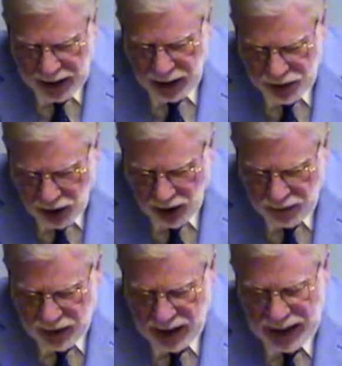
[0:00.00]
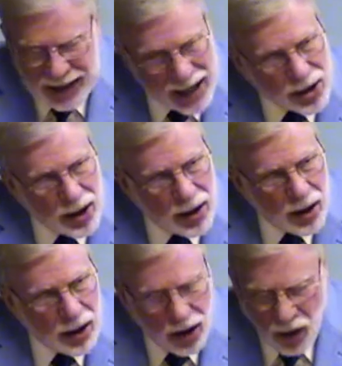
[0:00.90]
be observed,
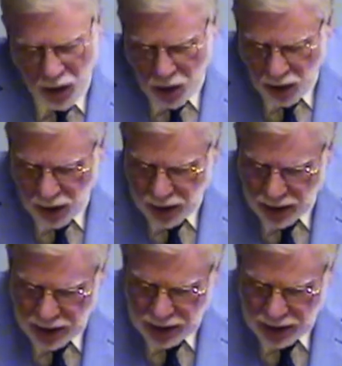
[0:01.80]
tested, or